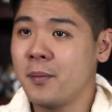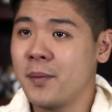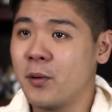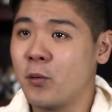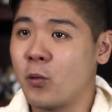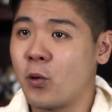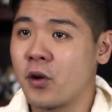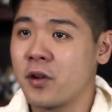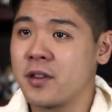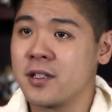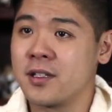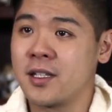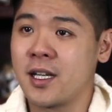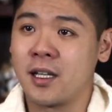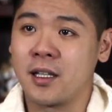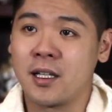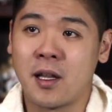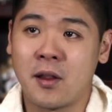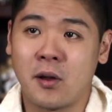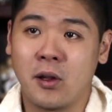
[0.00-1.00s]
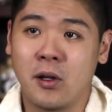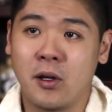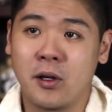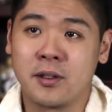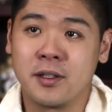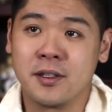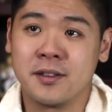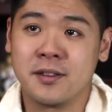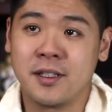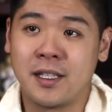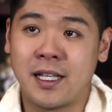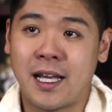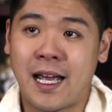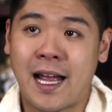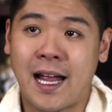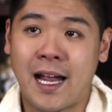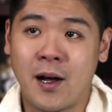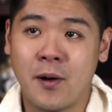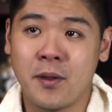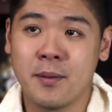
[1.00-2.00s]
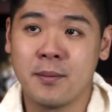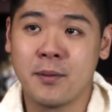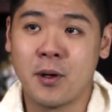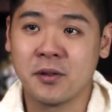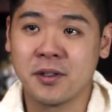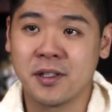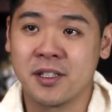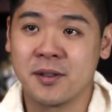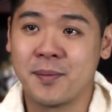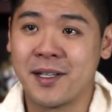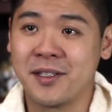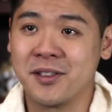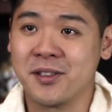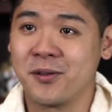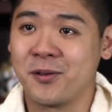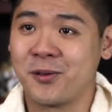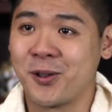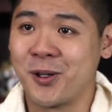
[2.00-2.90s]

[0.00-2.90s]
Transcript: it'd be worth to take another look to see how the most expensive